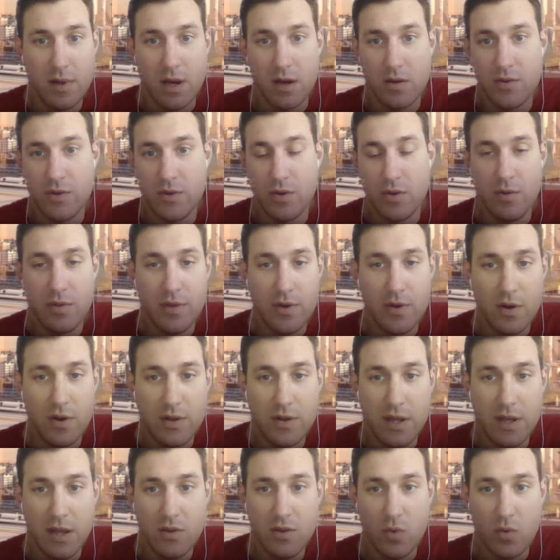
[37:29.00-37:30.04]

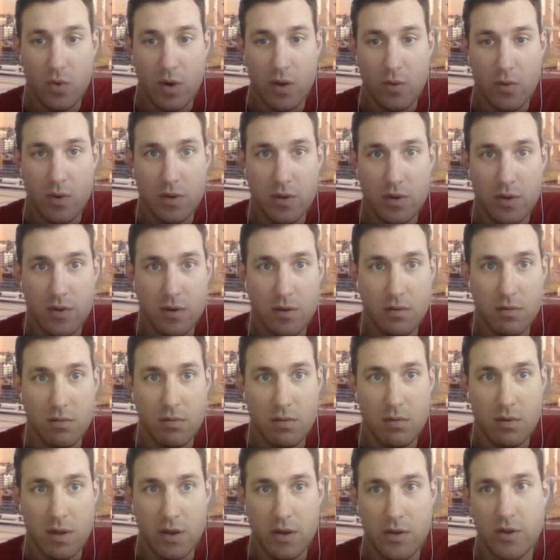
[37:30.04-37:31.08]
2-13, 21-2.
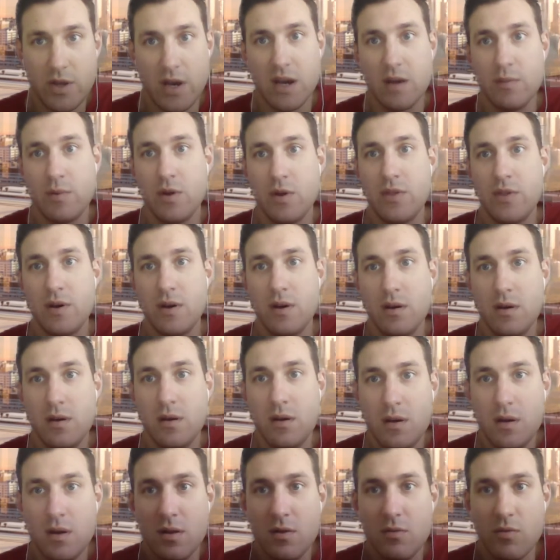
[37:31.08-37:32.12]
And you talk about the
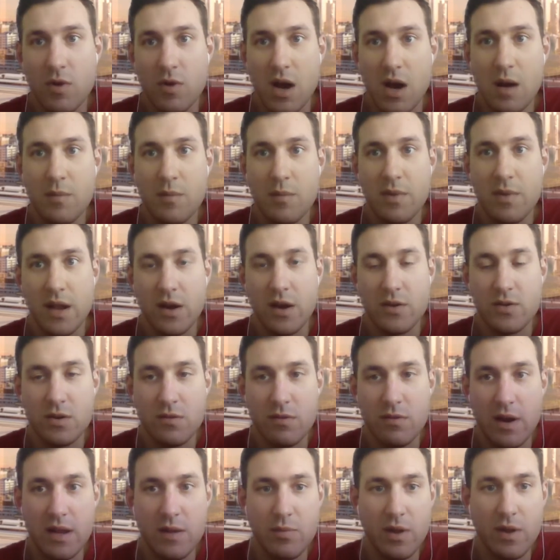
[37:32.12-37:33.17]
Rahm connection, right?
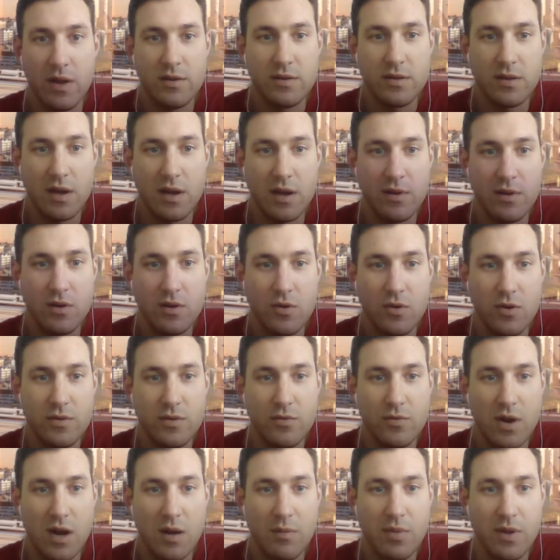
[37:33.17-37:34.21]
He plays every course
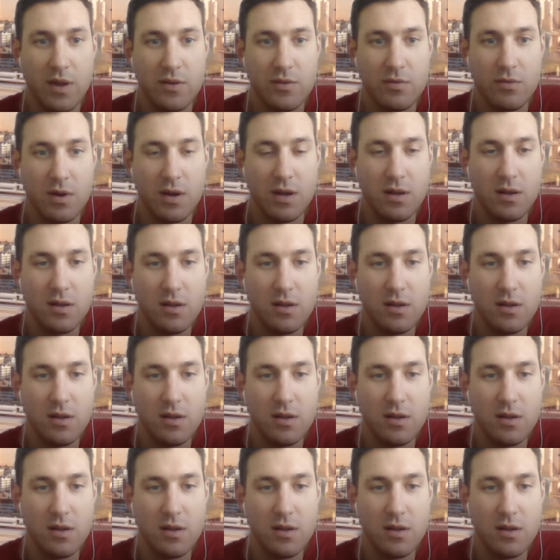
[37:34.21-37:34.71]
Rahm plays well.